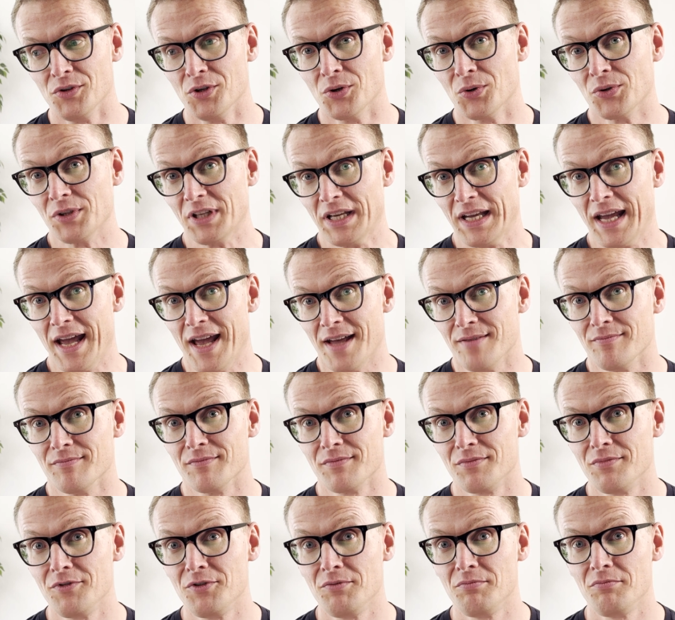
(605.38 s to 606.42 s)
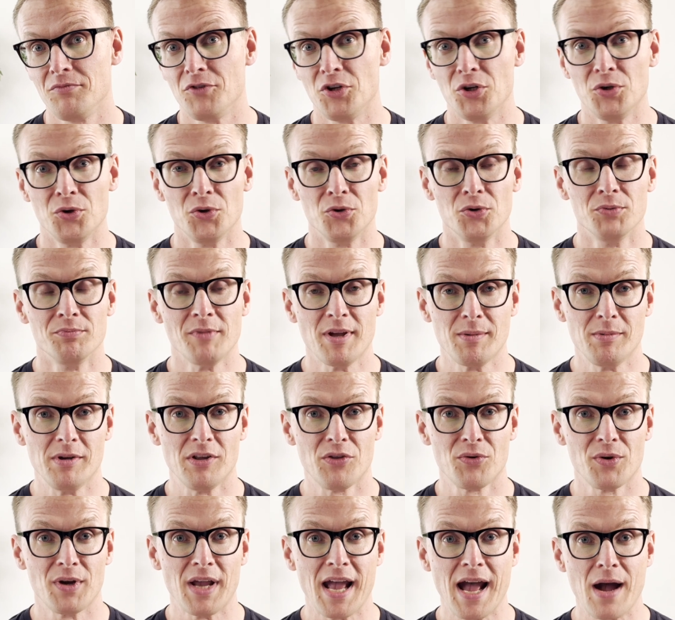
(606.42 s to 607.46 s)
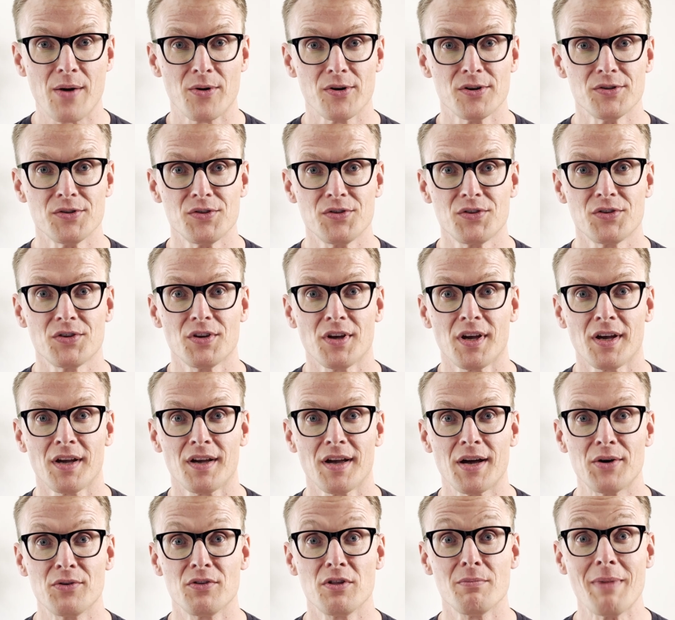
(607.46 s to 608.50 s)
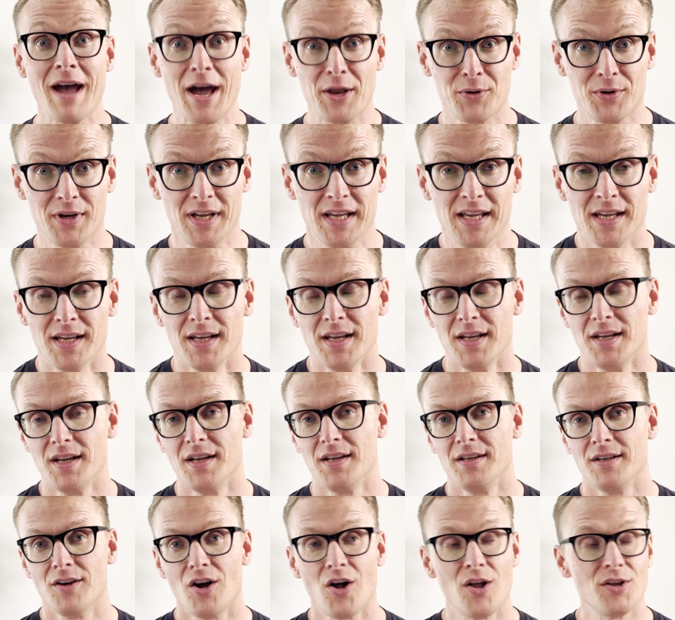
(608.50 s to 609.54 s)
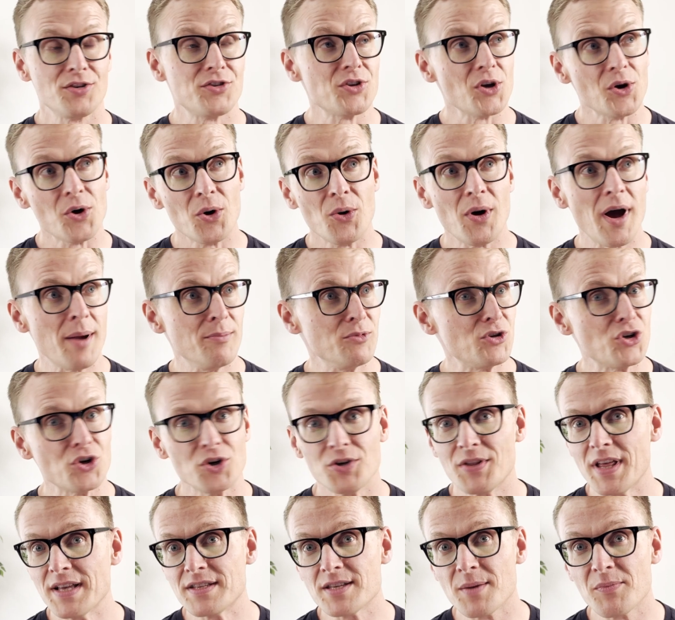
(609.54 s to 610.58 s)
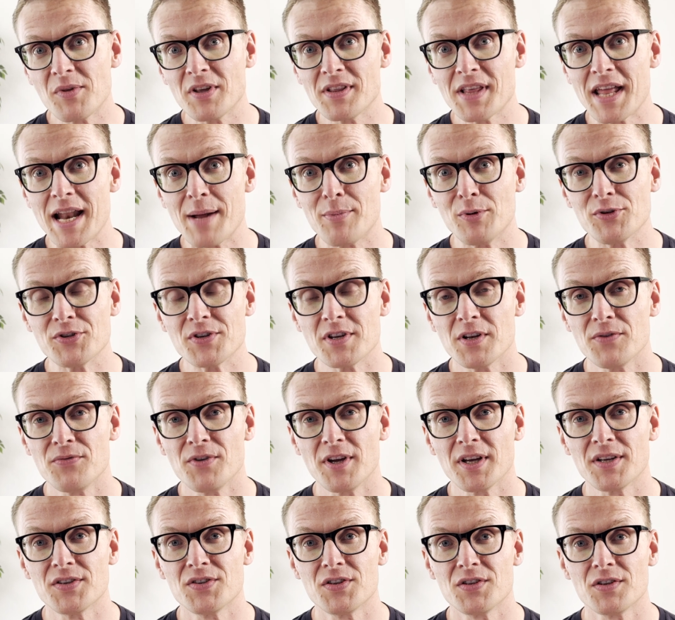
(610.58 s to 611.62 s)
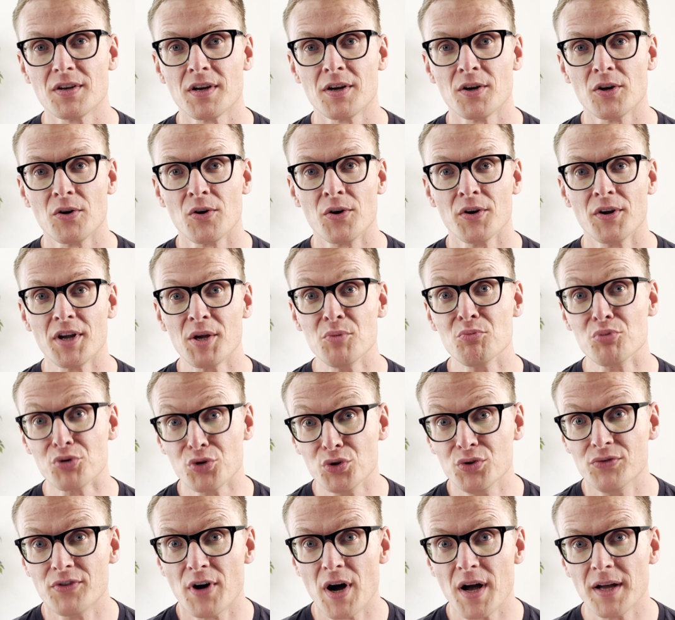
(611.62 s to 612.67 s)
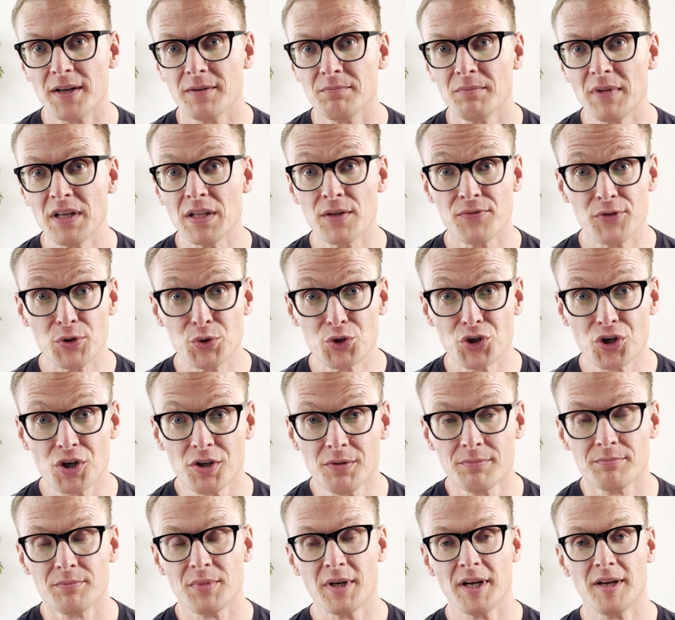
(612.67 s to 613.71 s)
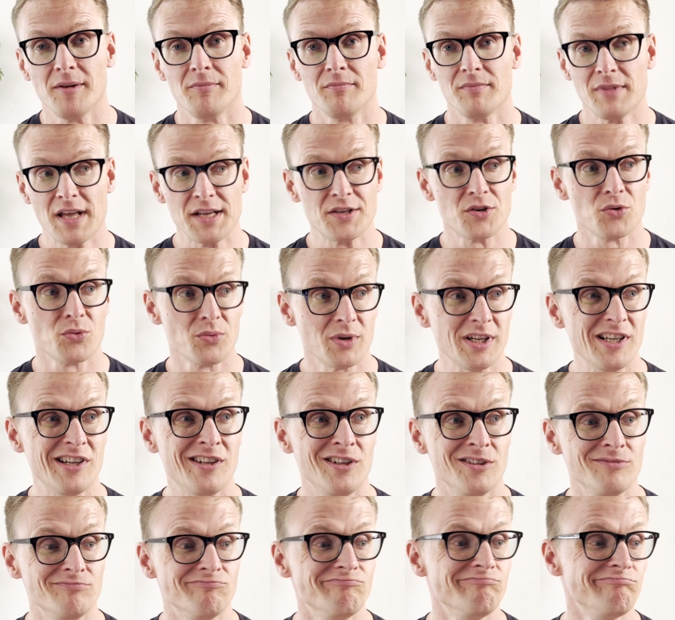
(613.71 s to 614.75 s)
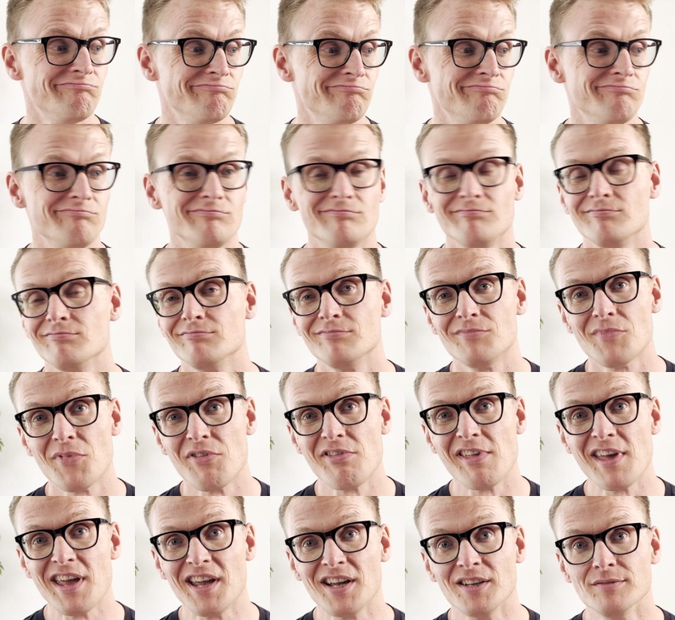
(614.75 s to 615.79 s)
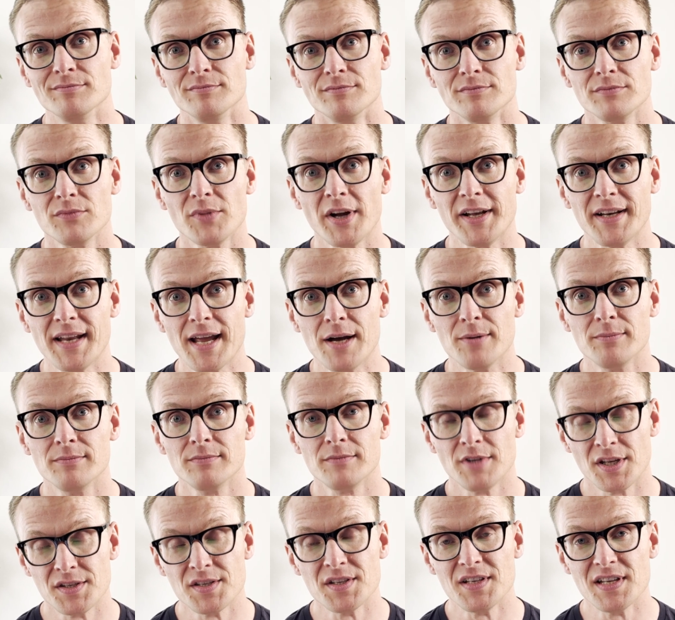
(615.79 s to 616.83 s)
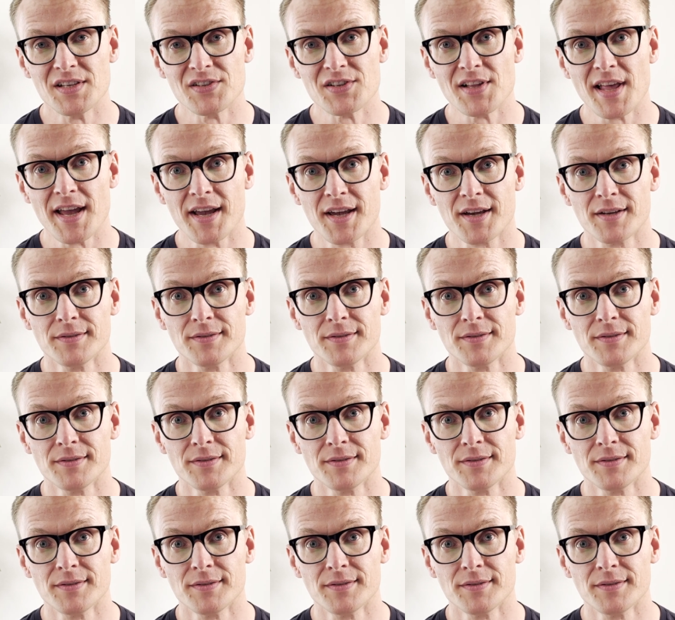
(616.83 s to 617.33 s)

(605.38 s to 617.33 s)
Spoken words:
only get 2, maybe 3 hours out of the battery. Also, I'm sure that's something that Apple's going to fix or improve on in the future, but that's a real thing right now. It's a dislike.